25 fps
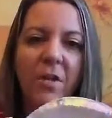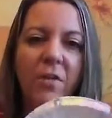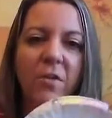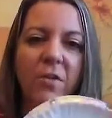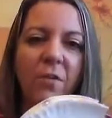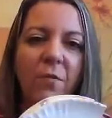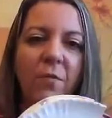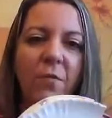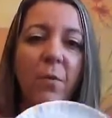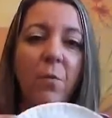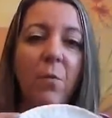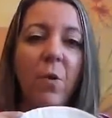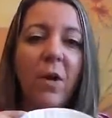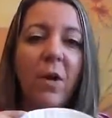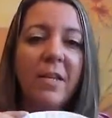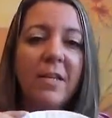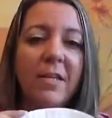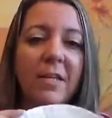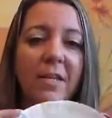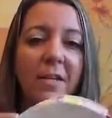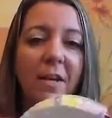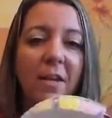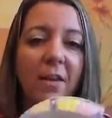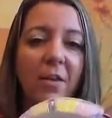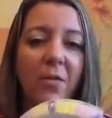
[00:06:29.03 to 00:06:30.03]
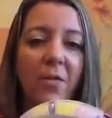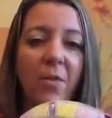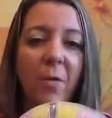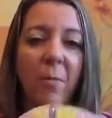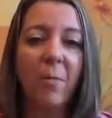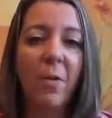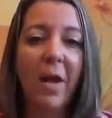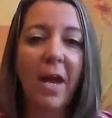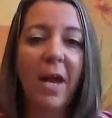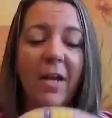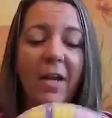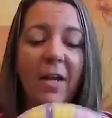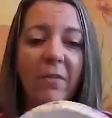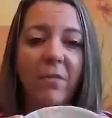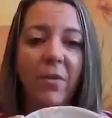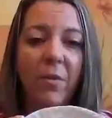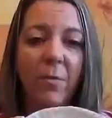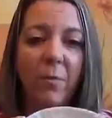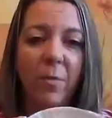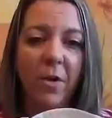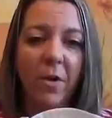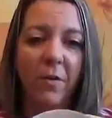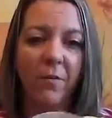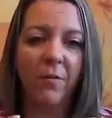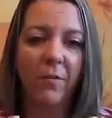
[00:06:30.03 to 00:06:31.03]
So if you wanted to color the back of
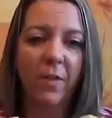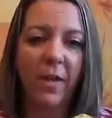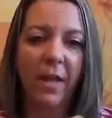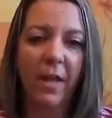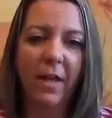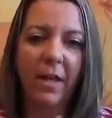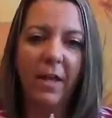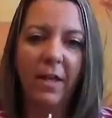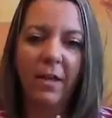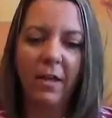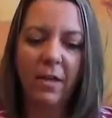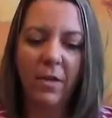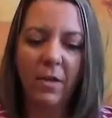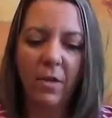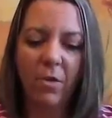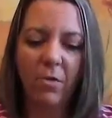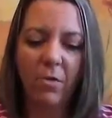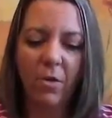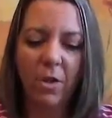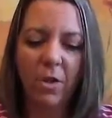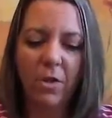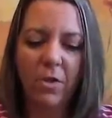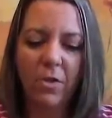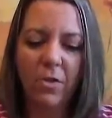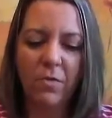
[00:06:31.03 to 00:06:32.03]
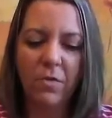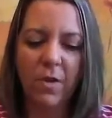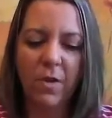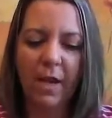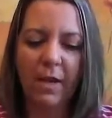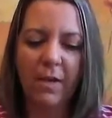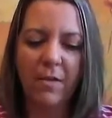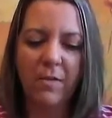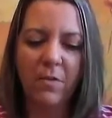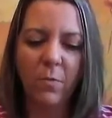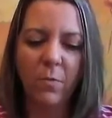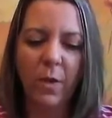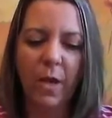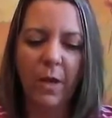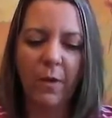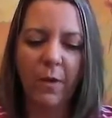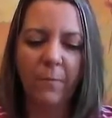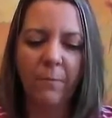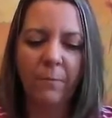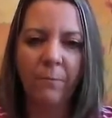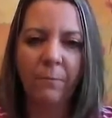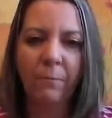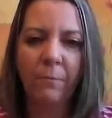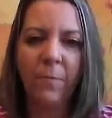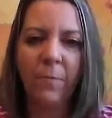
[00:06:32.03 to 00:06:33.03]
your butterfly, you could do that as well.